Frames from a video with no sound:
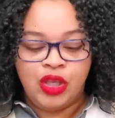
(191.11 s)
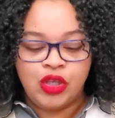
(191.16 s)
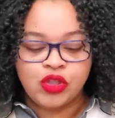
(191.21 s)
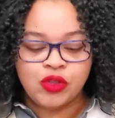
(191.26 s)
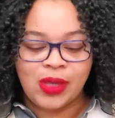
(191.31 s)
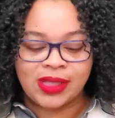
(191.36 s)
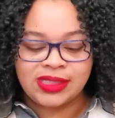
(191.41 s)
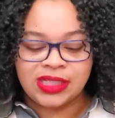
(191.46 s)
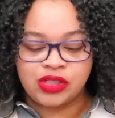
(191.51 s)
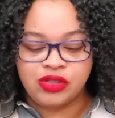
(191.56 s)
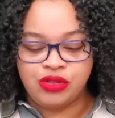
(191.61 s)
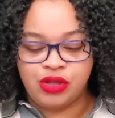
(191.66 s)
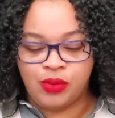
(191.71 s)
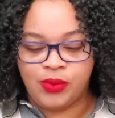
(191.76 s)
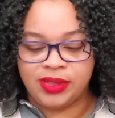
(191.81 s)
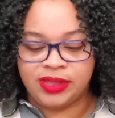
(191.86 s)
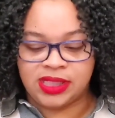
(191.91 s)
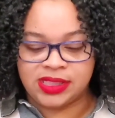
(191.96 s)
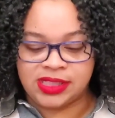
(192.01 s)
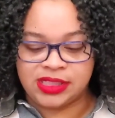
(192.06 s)
So I said, you know
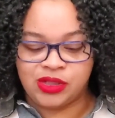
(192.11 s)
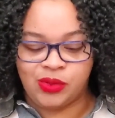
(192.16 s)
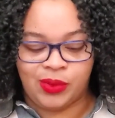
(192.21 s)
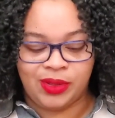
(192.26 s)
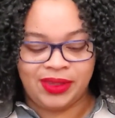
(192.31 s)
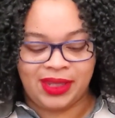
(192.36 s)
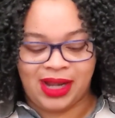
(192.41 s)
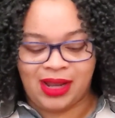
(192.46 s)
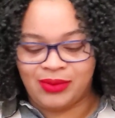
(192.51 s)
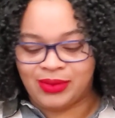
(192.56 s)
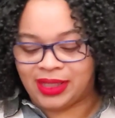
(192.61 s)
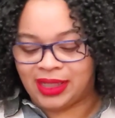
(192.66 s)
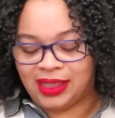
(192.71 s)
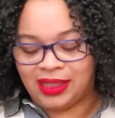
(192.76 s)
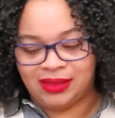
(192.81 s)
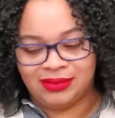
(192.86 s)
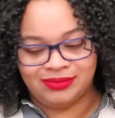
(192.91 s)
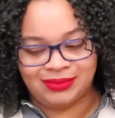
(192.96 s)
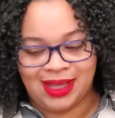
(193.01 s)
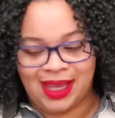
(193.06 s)
what? This is the one that I'll
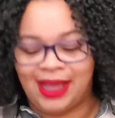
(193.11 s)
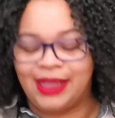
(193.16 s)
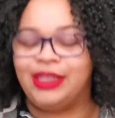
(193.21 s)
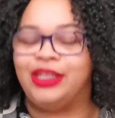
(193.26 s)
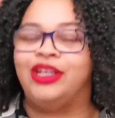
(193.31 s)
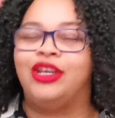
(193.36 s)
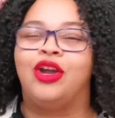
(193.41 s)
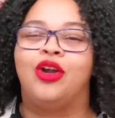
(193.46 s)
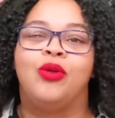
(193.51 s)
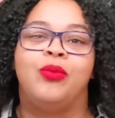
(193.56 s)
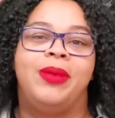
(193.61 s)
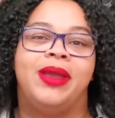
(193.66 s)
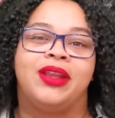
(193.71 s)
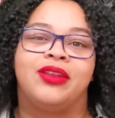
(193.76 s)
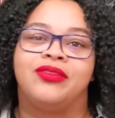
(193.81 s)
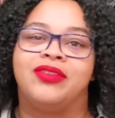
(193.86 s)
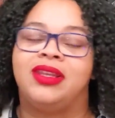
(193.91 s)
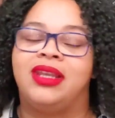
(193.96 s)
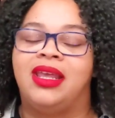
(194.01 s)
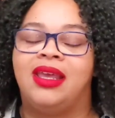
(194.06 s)
get. I know
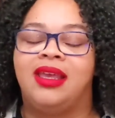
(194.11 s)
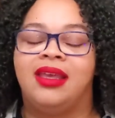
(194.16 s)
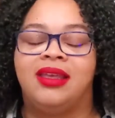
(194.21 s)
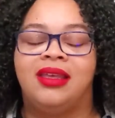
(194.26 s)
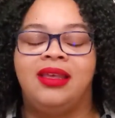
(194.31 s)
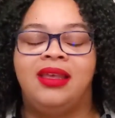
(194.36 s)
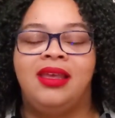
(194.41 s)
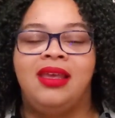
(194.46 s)
better than that.